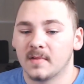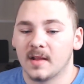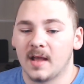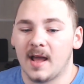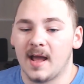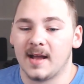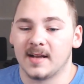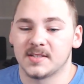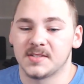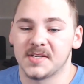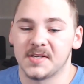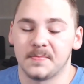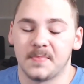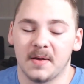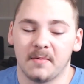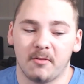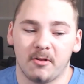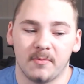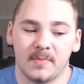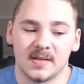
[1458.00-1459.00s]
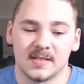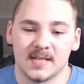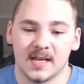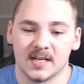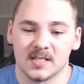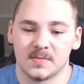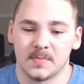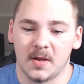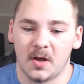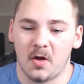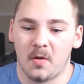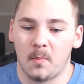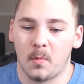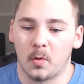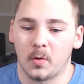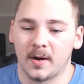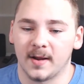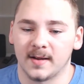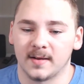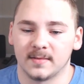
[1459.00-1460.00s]
Actually, people have been texting me all
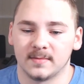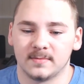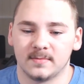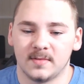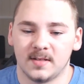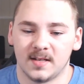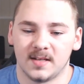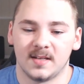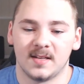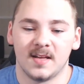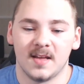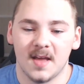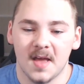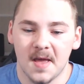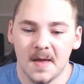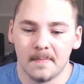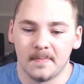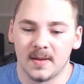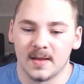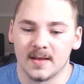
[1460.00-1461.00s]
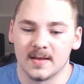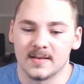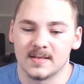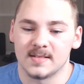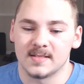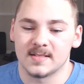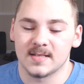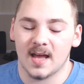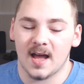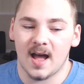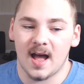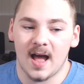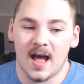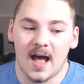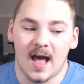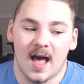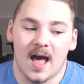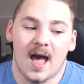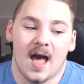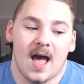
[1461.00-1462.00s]
morning because
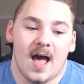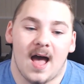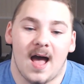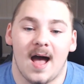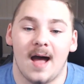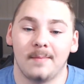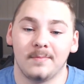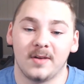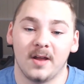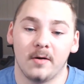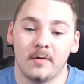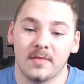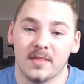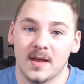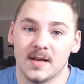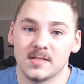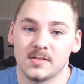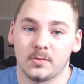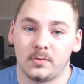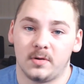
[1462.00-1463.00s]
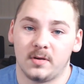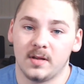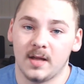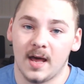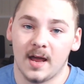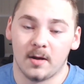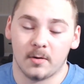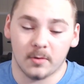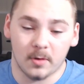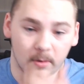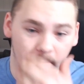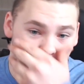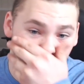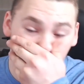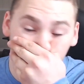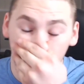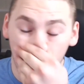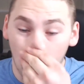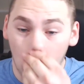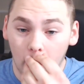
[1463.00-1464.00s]
I'm done with high school. I don't go there
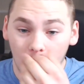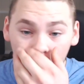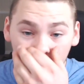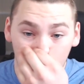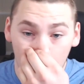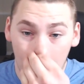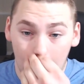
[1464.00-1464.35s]
anymore.